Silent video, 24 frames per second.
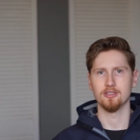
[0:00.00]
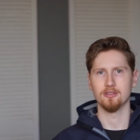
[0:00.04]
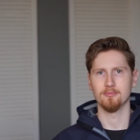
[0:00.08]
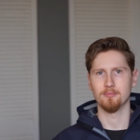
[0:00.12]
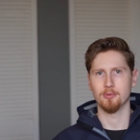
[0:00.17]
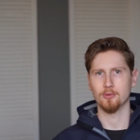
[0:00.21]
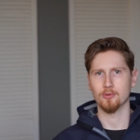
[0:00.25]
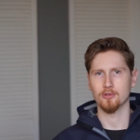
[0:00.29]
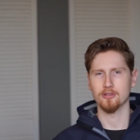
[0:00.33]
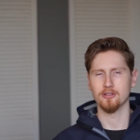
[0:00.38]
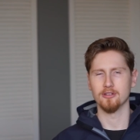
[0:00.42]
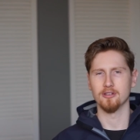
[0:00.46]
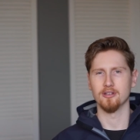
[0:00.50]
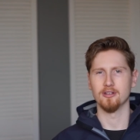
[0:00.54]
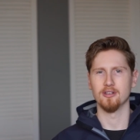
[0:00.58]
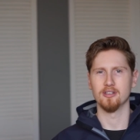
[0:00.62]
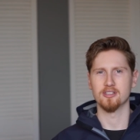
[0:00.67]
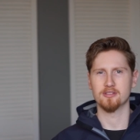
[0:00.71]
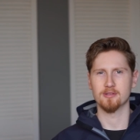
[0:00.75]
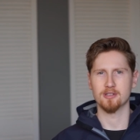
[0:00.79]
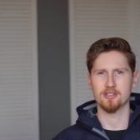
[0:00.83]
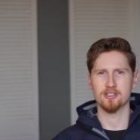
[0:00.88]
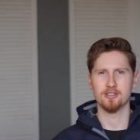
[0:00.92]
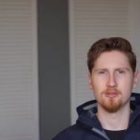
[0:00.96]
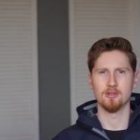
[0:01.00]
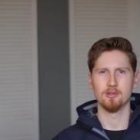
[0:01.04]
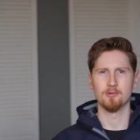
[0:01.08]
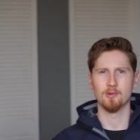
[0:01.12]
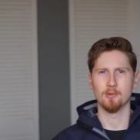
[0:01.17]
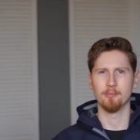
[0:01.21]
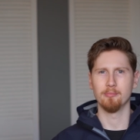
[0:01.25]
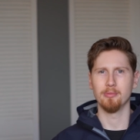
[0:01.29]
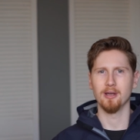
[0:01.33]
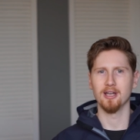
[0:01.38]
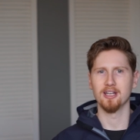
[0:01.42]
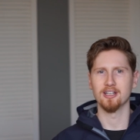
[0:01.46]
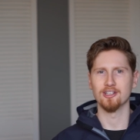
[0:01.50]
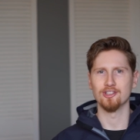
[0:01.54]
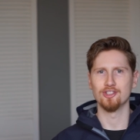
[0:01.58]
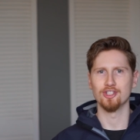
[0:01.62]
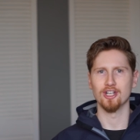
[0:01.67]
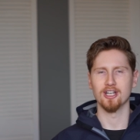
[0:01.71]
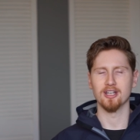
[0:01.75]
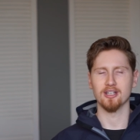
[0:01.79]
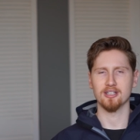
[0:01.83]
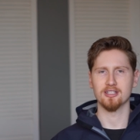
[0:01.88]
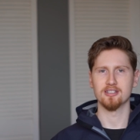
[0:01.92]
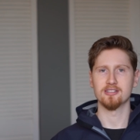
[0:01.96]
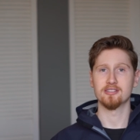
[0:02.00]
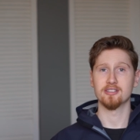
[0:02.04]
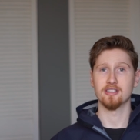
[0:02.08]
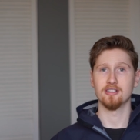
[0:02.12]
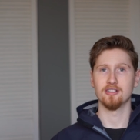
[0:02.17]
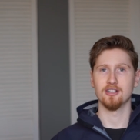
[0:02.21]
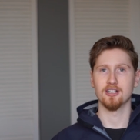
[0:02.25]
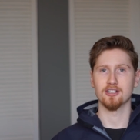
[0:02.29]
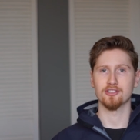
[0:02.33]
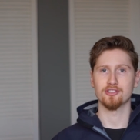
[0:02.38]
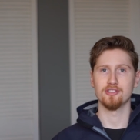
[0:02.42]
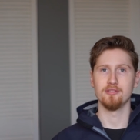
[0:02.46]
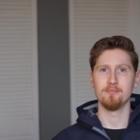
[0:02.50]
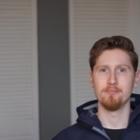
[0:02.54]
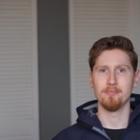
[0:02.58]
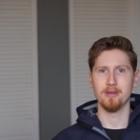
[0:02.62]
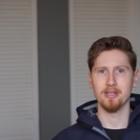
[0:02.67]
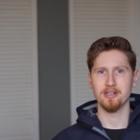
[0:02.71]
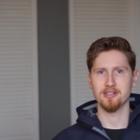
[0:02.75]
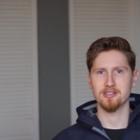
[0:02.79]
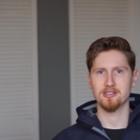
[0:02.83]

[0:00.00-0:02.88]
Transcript: important, especially when we're buying jackets that are actually meant